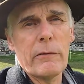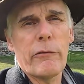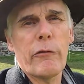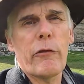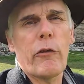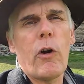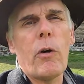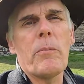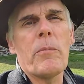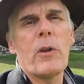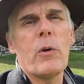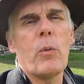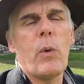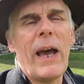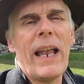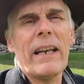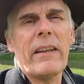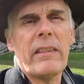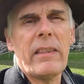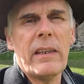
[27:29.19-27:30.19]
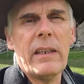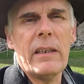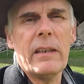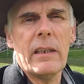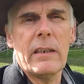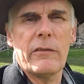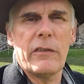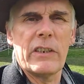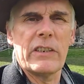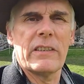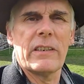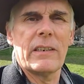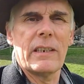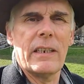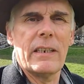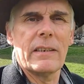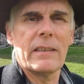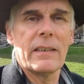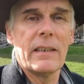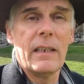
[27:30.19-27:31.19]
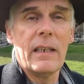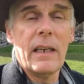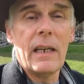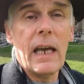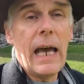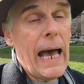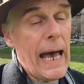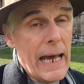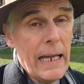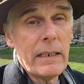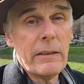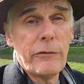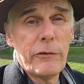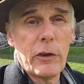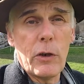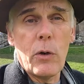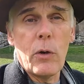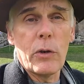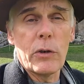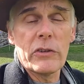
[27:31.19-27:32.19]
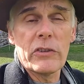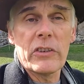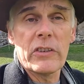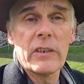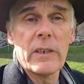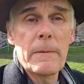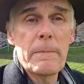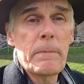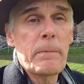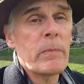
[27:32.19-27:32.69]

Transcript: from the wealthy that visited, and of course